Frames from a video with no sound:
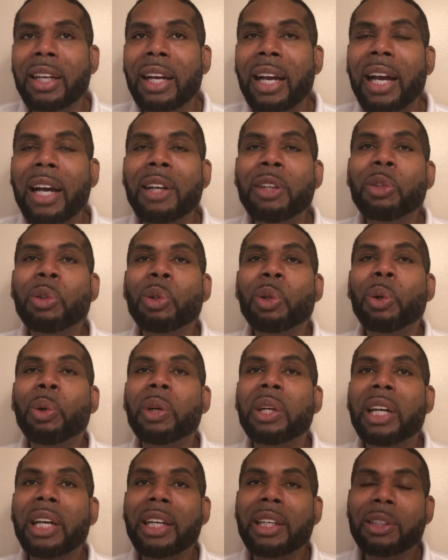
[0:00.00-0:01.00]
how you know
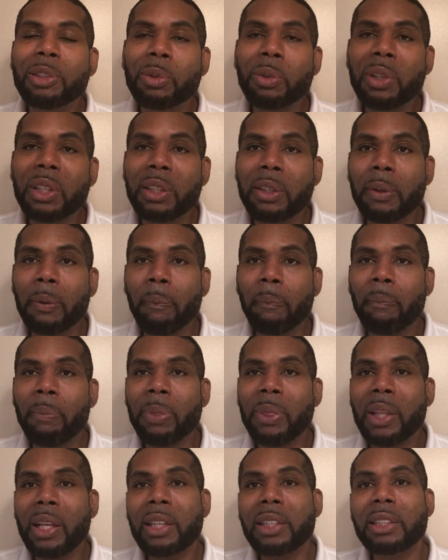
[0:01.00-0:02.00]
he had a dream?
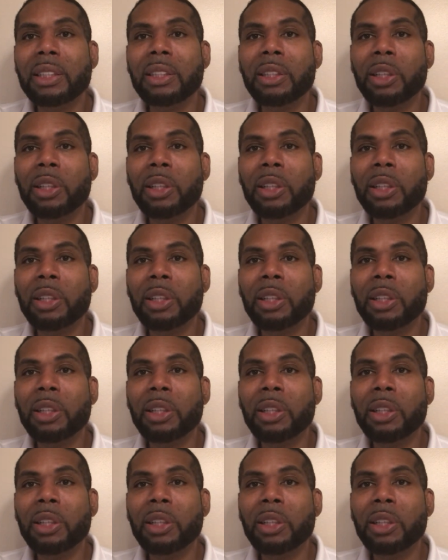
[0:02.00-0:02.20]
Because he